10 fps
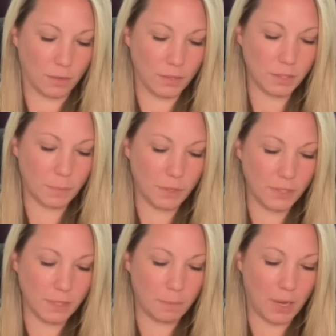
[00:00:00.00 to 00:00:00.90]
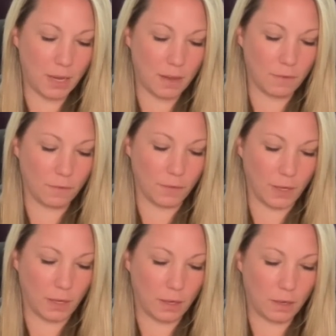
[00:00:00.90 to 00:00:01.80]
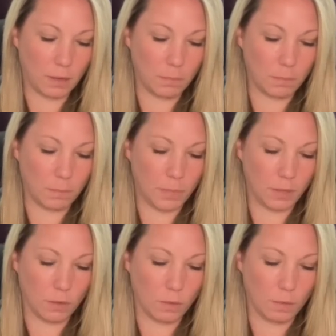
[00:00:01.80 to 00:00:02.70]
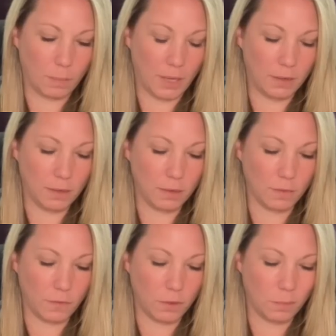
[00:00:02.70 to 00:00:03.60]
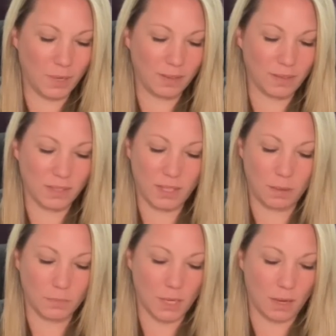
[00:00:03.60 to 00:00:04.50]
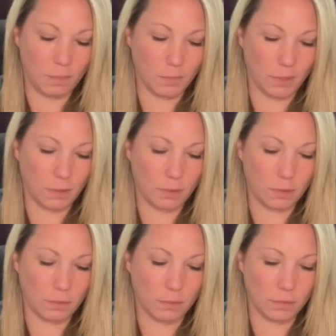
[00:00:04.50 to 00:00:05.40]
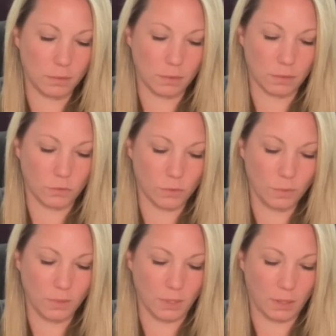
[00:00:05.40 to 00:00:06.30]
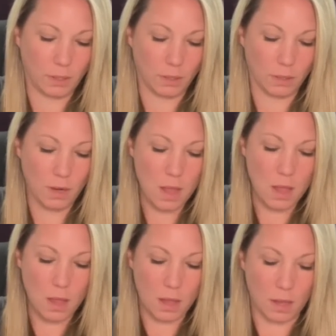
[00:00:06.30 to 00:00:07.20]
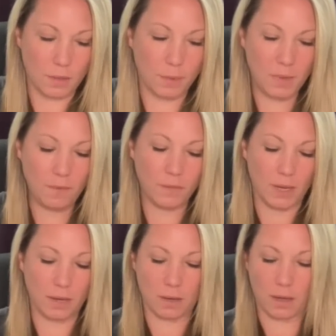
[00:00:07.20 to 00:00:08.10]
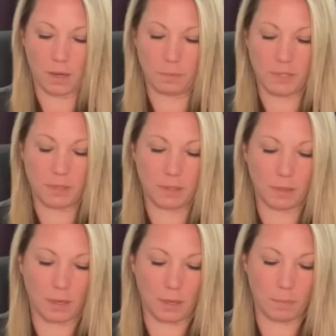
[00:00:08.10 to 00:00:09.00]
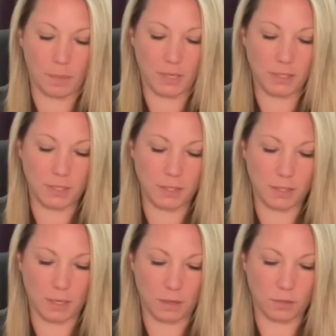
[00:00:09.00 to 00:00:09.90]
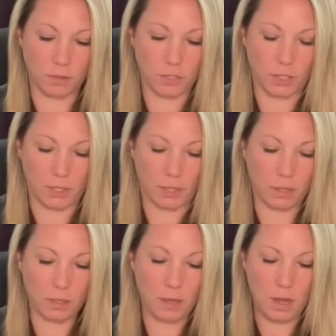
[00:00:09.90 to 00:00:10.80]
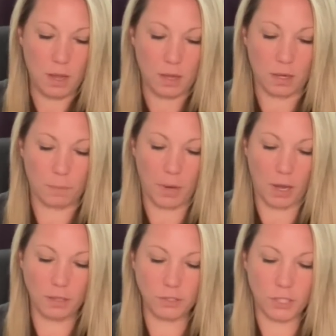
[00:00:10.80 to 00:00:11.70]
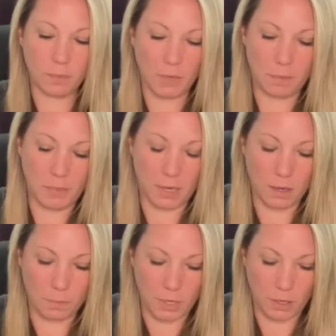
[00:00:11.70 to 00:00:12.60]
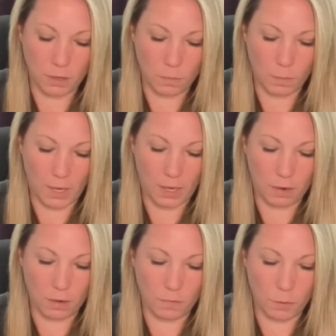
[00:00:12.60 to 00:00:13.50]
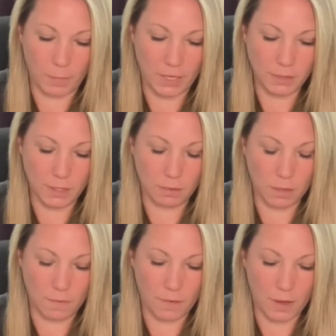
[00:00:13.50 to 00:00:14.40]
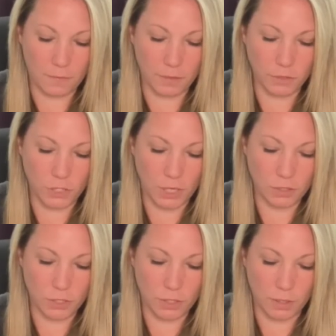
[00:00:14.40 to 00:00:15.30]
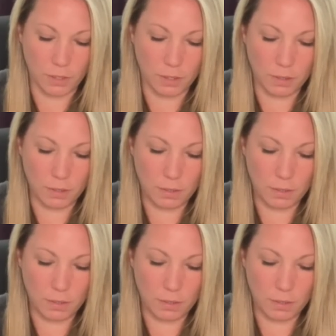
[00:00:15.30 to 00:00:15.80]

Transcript: This person may have like been codependent of you, but at the same time, like is controlling here. Uh, then we have Knight of Cups, uh, Pisces energy. An apology might be coming your way or a romantic love offer, gesture.